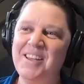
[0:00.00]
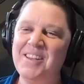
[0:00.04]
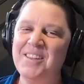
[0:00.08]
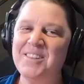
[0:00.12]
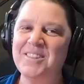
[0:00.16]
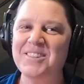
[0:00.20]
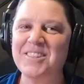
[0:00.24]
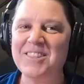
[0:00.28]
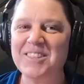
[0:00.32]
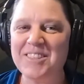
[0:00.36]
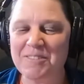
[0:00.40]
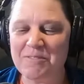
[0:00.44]

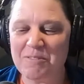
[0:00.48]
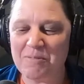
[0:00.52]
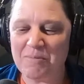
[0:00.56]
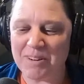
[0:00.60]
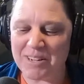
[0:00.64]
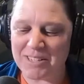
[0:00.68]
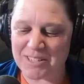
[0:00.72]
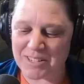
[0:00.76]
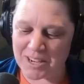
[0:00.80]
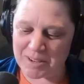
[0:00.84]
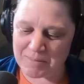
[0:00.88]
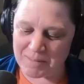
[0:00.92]
The thing we
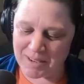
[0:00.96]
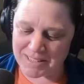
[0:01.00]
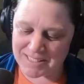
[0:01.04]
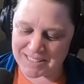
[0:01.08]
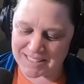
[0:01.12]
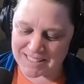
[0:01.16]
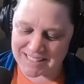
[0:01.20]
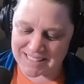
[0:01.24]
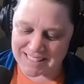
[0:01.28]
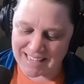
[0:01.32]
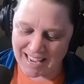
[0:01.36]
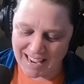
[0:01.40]
want to talk about
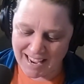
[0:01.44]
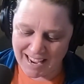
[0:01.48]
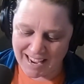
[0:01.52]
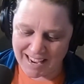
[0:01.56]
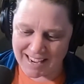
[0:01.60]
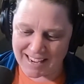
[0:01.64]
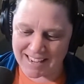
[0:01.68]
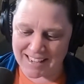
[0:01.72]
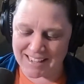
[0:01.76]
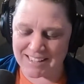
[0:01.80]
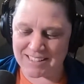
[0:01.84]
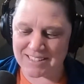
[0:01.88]

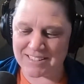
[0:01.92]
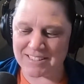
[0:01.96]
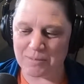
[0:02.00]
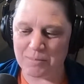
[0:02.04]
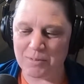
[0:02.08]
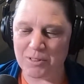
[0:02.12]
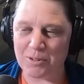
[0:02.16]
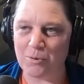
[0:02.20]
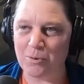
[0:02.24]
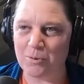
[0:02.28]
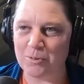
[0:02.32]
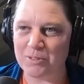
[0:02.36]
today is some of
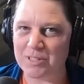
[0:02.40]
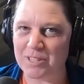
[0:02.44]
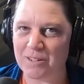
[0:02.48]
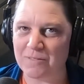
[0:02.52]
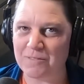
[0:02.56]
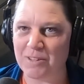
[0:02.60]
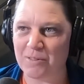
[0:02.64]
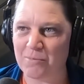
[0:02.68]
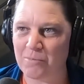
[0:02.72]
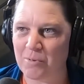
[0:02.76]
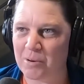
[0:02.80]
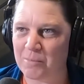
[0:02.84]
the cool stuff
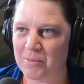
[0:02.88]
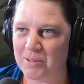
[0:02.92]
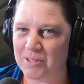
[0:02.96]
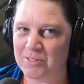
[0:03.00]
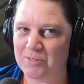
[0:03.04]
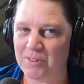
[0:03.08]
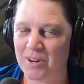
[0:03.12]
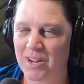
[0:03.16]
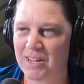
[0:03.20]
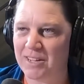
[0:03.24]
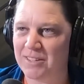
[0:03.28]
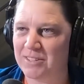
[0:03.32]
that Walmart's
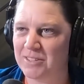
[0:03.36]
trying.